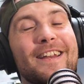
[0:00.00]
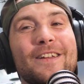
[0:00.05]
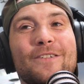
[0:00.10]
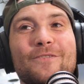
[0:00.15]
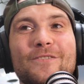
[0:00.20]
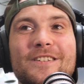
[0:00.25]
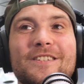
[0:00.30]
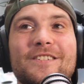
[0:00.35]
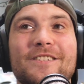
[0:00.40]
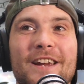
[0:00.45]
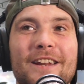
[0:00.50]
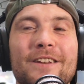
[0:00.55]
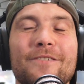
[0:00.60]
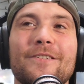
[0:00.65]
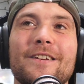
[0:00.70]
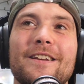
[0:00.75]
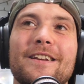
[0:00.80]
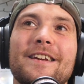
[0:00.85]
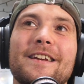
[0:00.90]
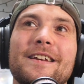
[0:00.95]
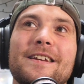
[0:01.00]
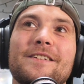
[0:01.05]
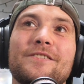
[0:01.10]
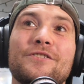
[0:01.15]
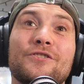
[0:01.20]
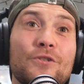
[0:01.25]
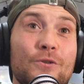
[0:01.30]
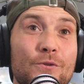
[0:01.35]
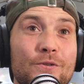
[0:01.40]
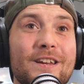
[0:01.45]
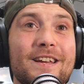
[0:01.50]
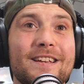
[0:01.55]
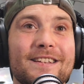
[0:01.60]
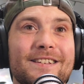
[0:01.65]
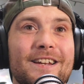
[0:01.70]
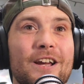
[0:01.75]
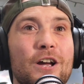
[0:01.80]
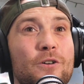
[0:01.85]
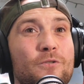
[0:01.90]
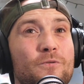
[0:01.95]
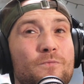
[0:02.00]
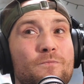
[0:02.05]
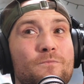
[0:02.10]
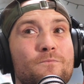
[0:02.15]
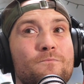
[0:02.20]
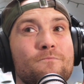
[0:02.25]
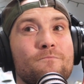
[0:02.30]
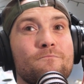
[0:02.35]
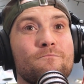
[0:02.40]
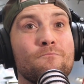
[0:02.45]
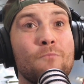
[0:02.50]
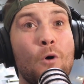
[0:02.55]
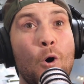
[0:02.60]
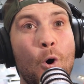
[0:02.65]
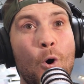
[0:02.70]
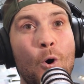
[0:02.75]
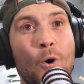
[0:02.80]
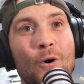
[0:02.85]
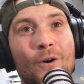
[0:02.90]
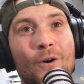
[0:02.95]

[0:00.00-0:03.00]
it was genuinely 2 years ago more.